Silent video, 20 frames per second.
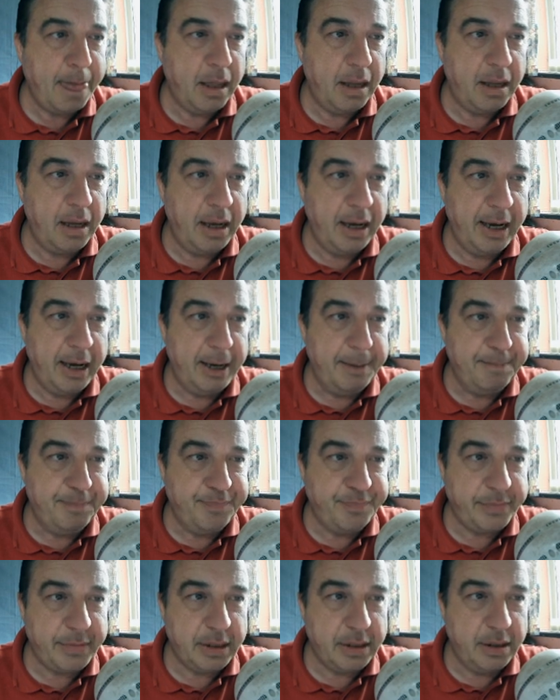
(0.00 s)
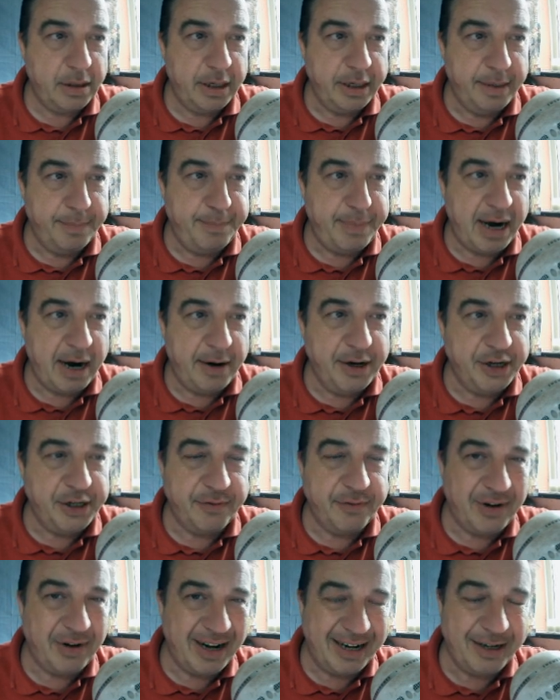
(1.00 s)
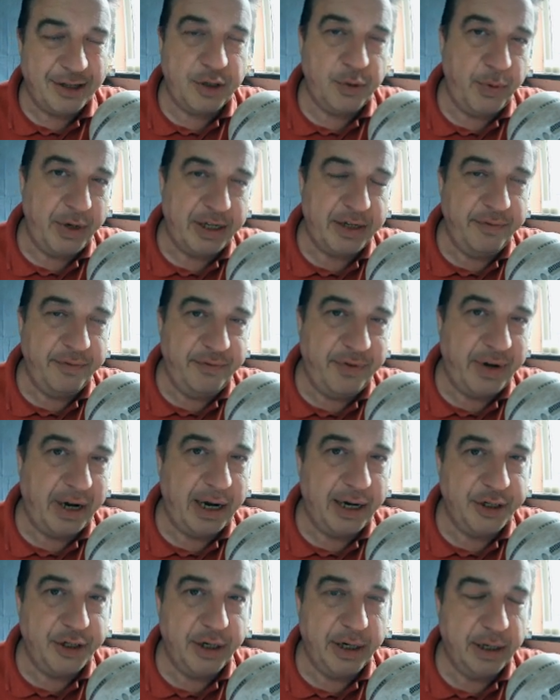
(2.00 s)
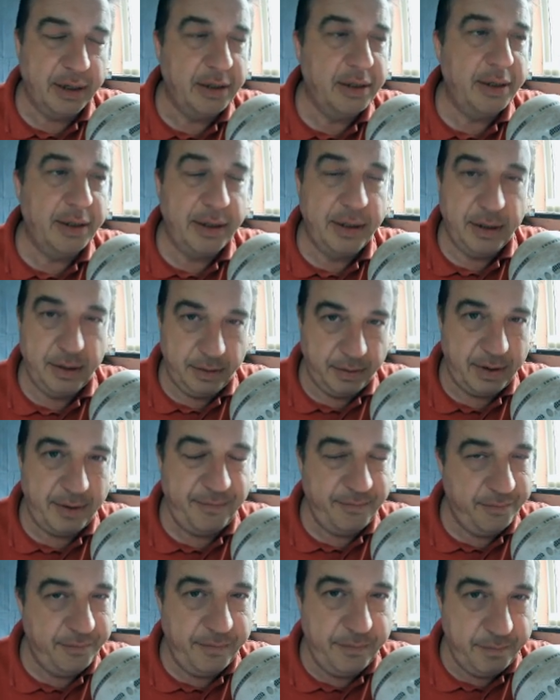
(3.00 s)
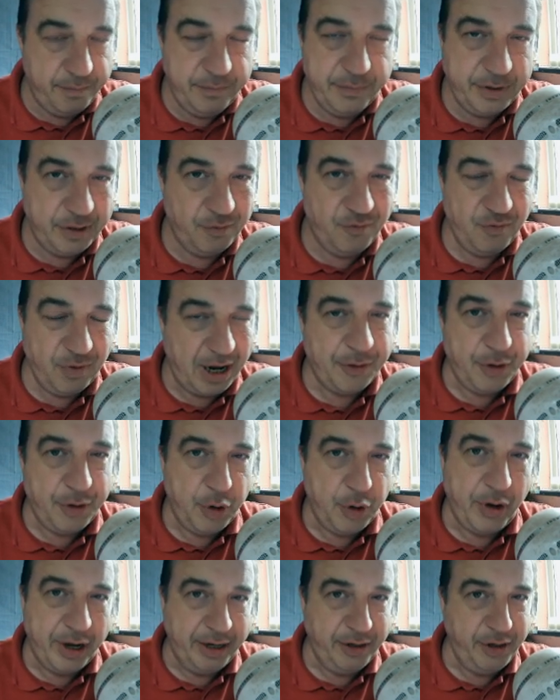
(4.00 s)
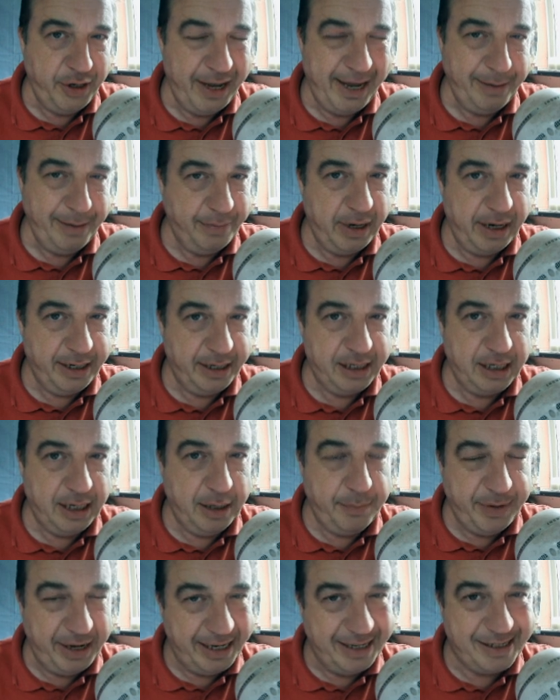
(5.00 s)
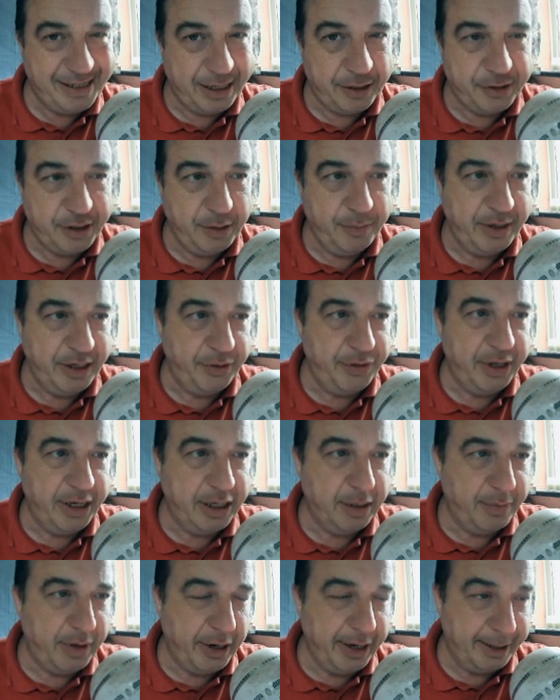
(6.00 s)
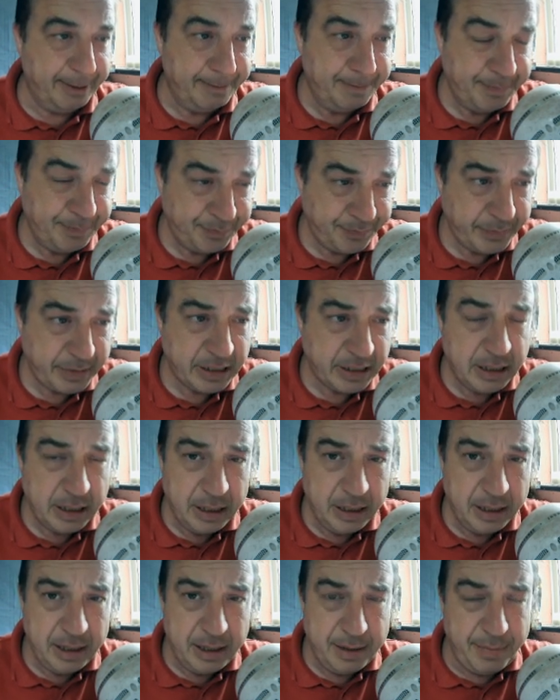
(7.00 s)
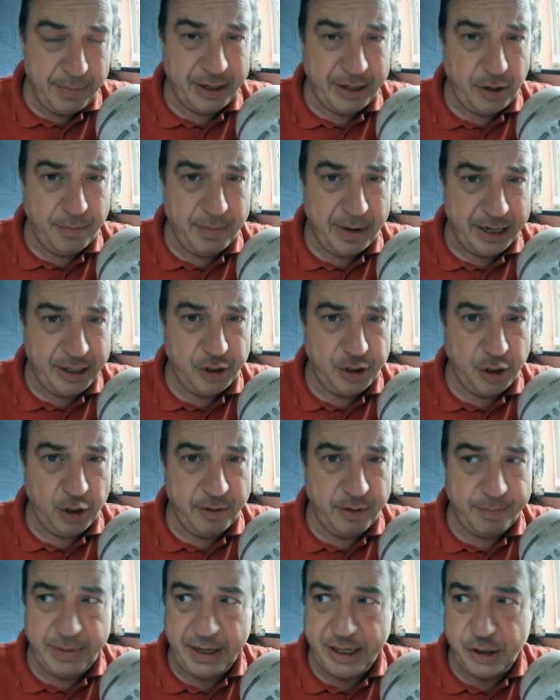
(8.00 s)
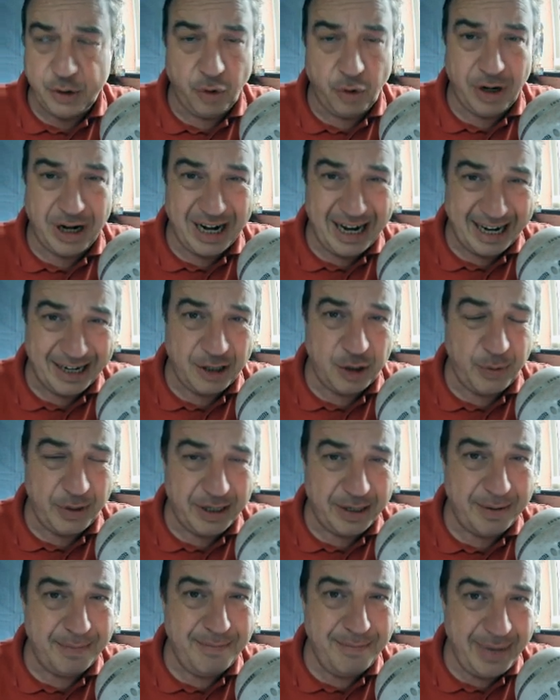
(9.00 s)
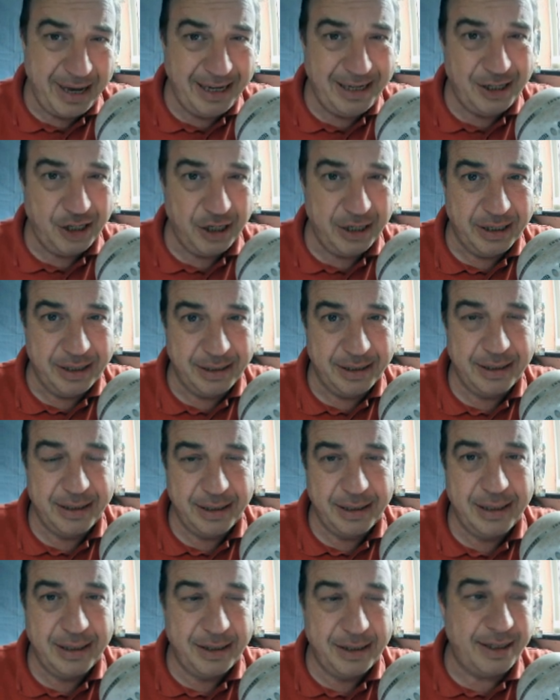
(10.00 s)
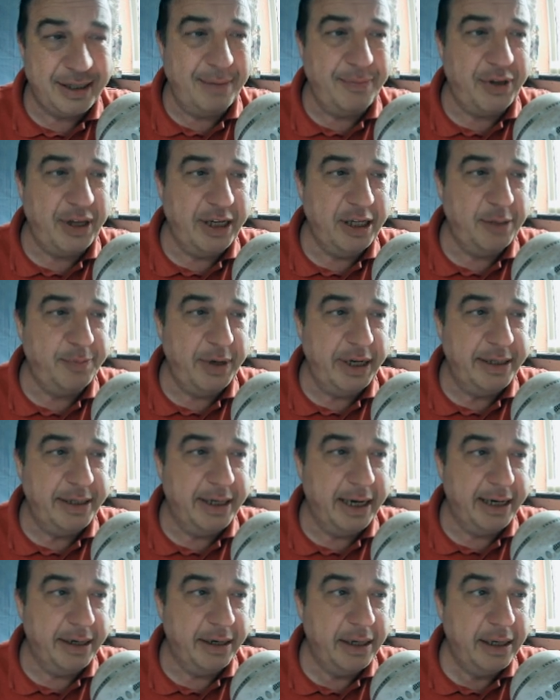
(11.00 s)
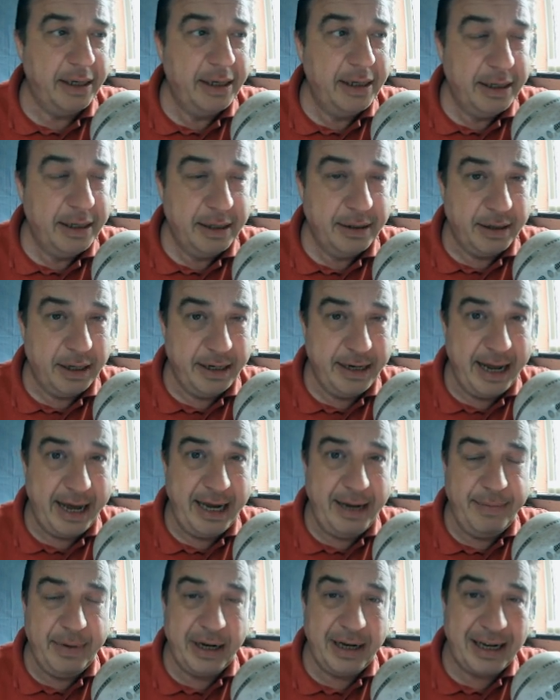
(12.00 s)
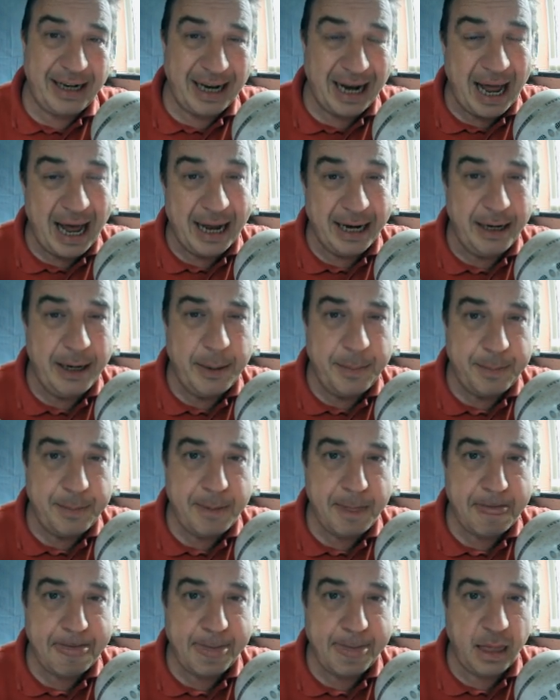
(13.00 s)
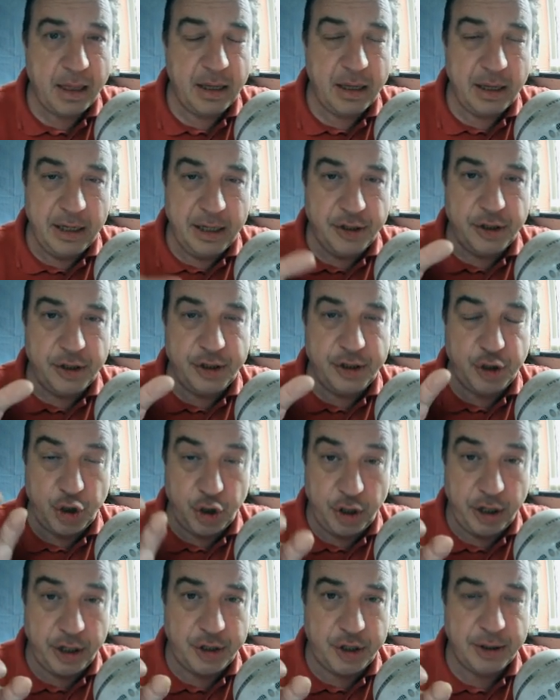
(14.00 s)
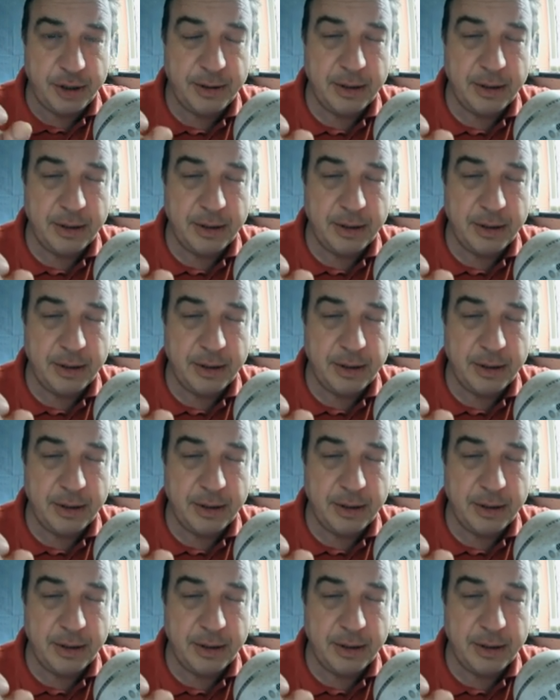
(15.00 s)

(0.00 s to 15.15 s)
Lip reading: in the parish of Llantwit Vardra. It's a rather annoying name, and it's a little bit insulting when you think about it. It might remind you of a place called Llantwit Major. Same thing's being done. The name Llan is church,